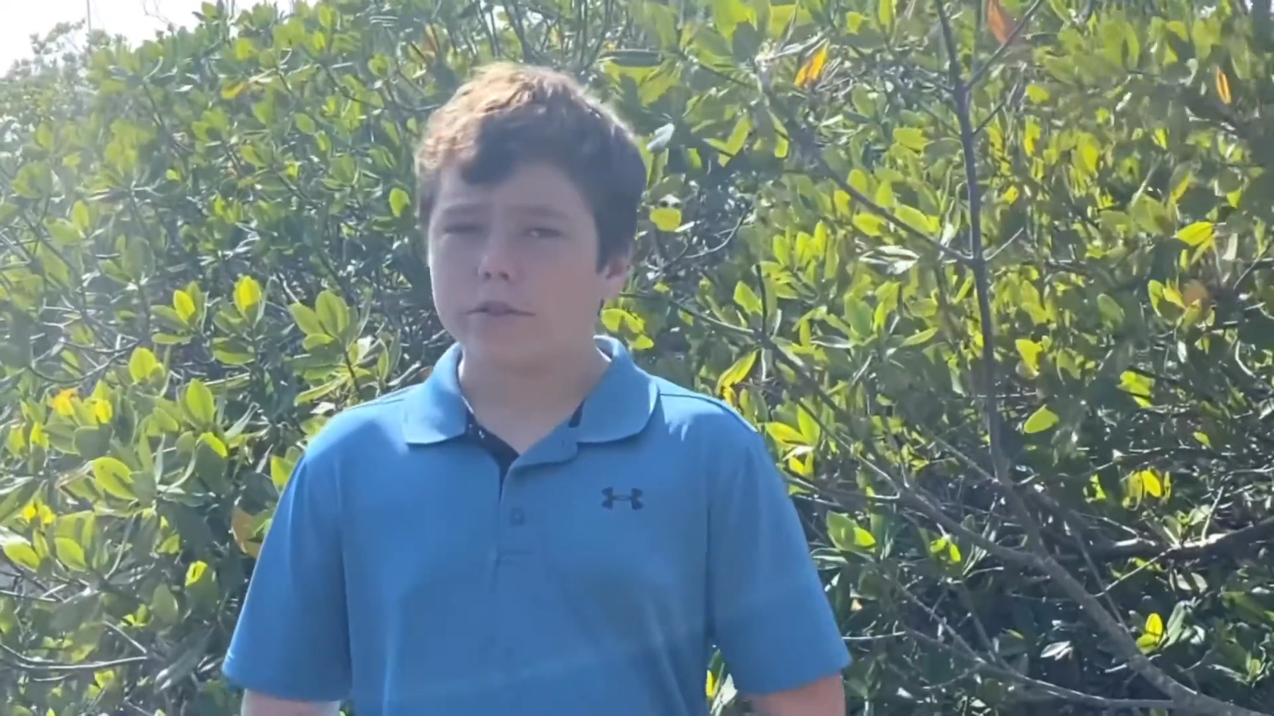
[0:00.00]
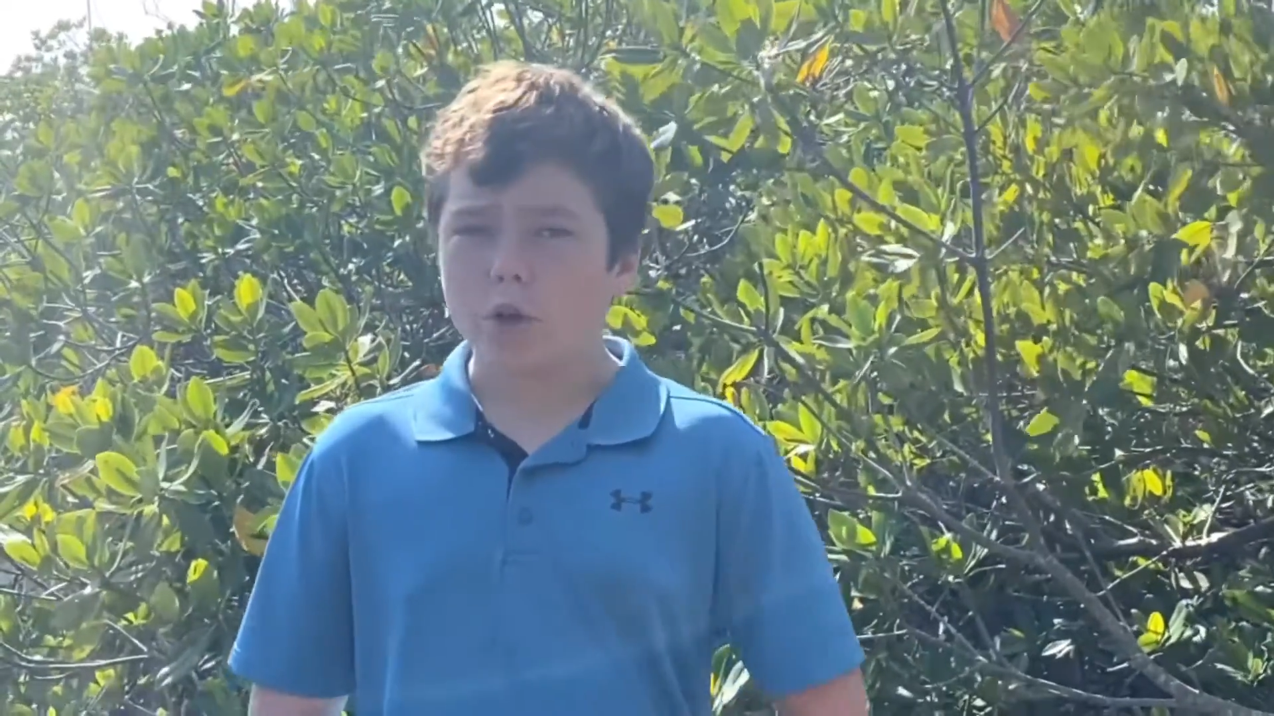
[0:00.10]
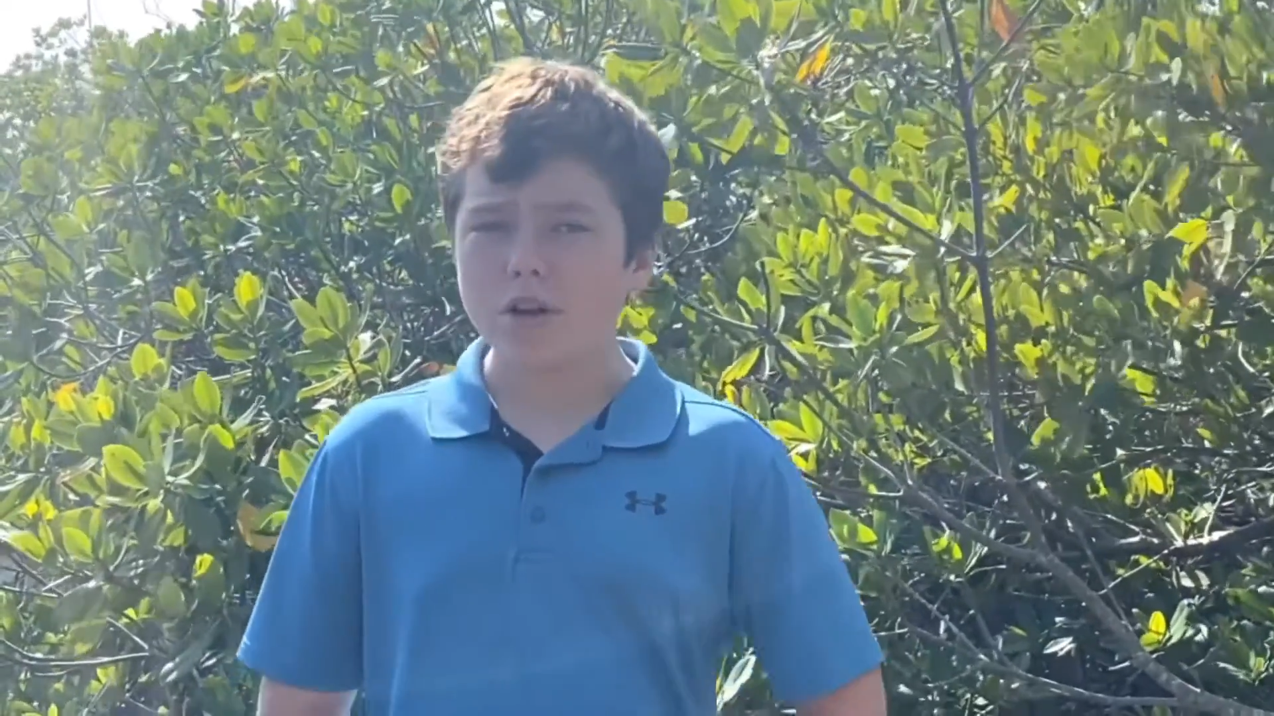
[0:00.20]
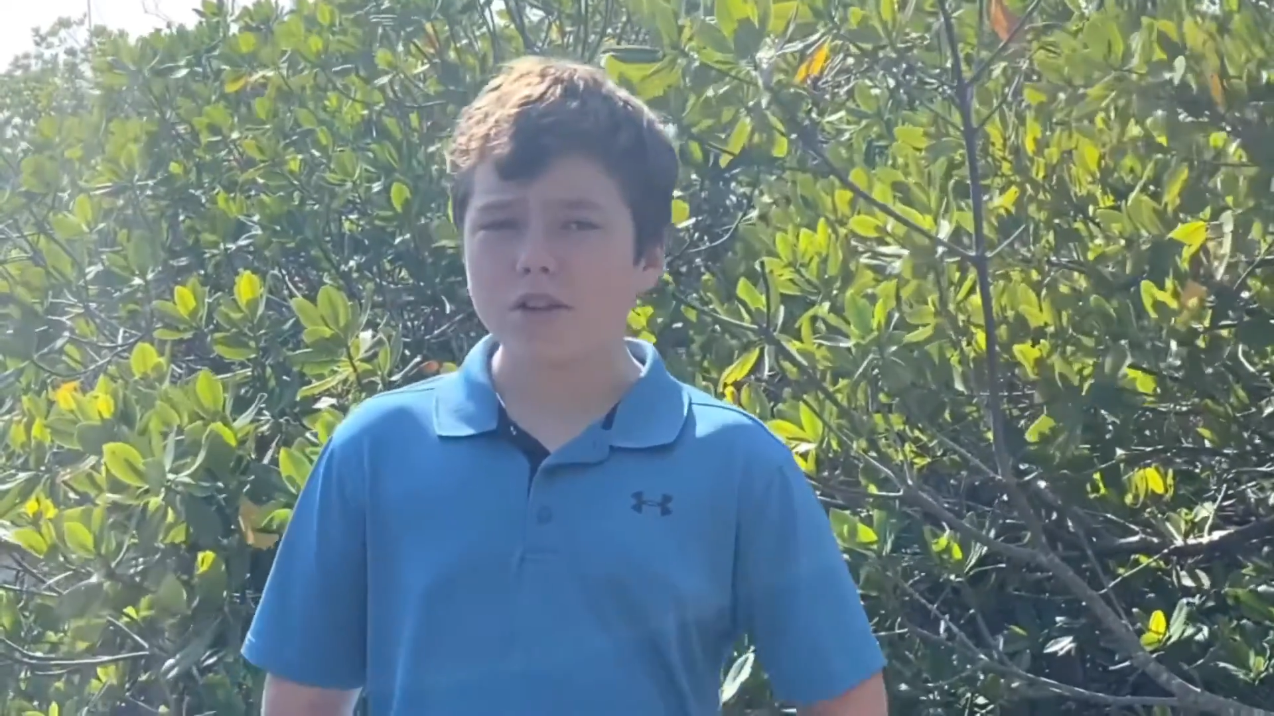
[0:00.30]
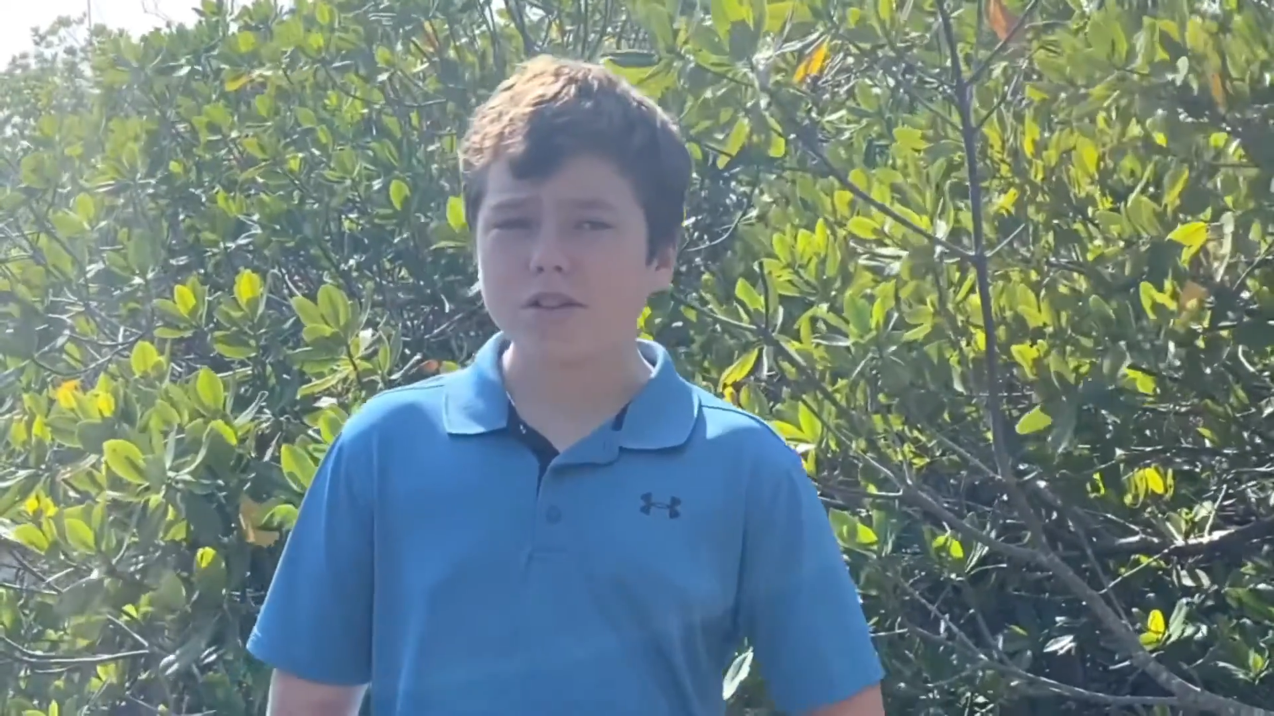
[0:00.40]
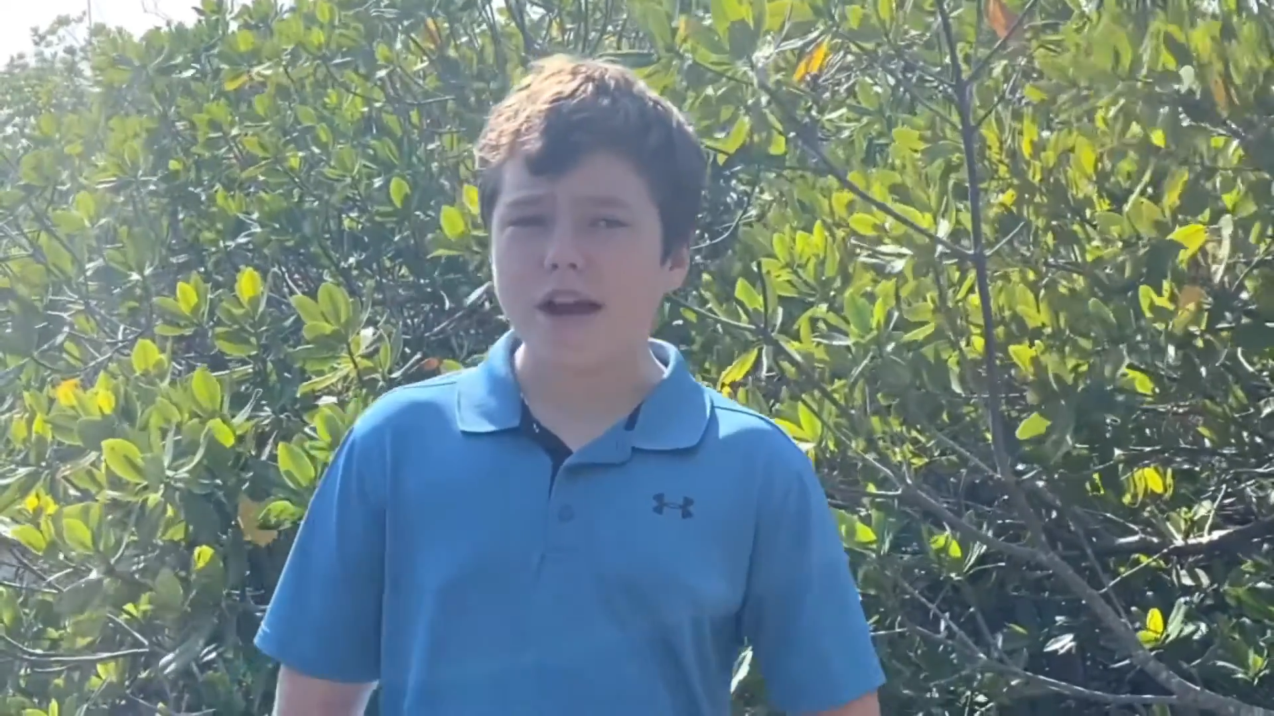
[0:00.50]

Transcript: Florida's